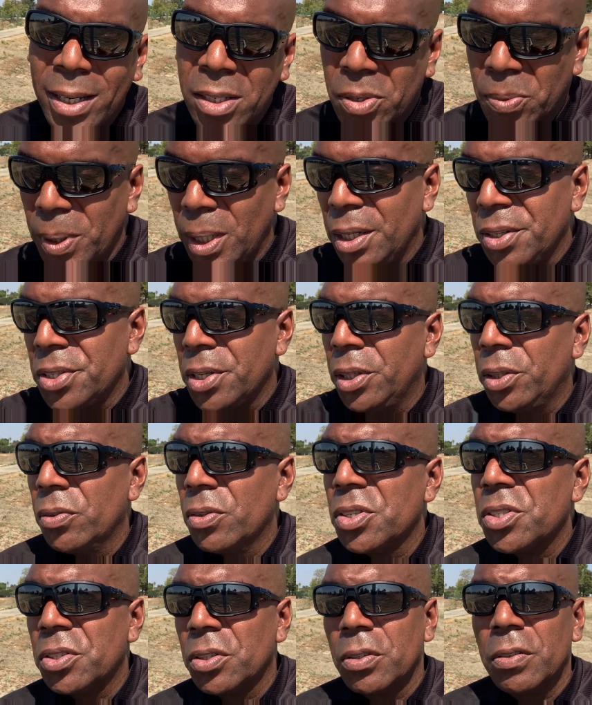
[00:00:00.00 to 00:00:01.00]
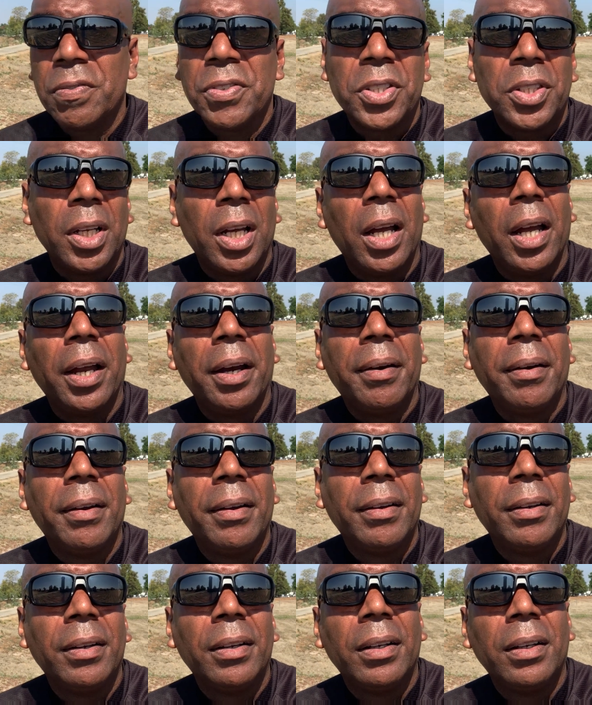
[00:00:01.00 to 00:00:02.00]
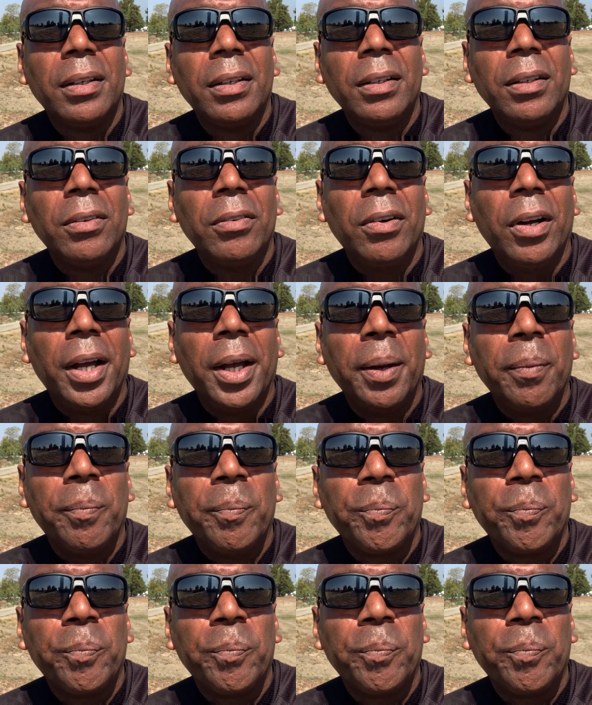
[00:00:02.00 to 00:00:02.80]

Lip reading: as well as on the reserve side, right?